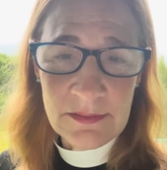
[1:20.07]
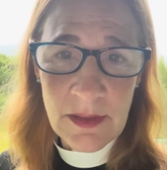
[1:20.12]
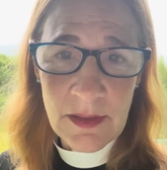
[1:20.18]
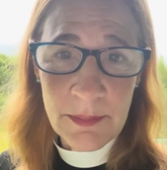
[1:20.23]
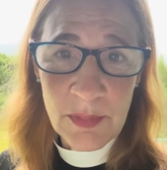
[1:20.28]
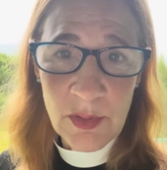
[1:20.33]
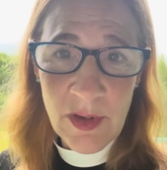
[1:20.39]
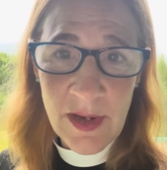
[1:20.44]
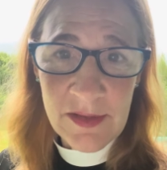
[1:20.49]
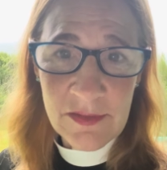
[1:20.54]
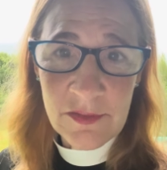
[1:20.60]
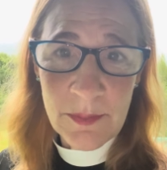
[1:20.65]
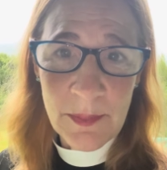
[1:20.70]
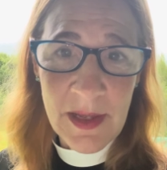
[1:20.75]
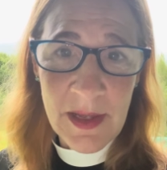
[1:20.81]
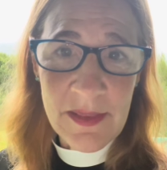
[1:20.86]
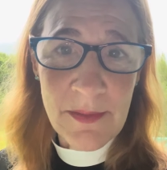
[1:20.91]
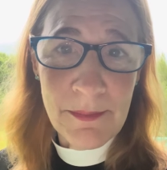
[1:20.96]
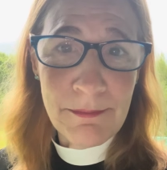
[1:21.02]
oppressed
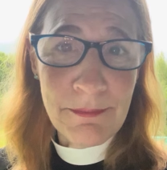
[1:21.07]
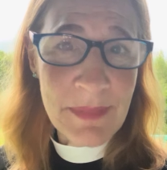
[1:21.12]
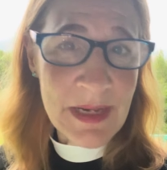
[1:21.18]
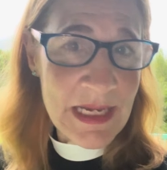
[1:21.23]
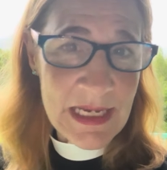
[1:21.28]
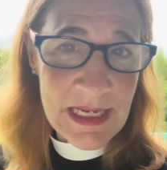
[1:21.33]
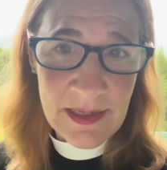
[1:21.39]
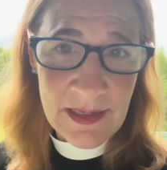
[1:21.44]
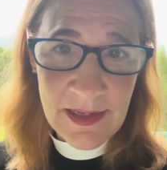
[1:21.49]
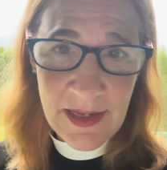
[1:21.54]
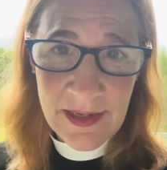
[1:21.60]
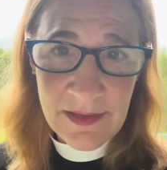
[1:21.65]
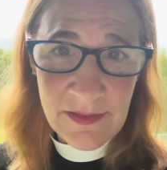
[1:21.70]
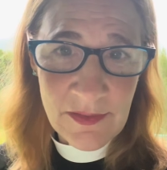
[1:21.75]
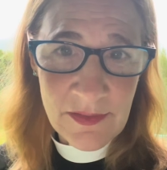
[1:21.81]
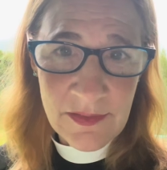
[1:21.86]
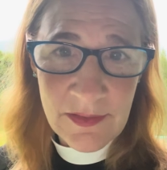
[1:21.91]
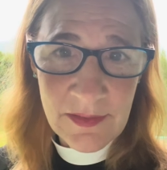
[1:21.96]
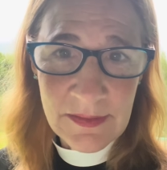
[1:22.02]
by the
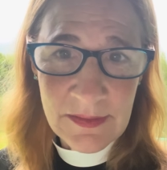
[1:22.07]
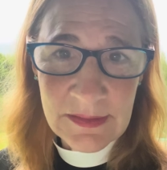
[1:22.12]
Midianites,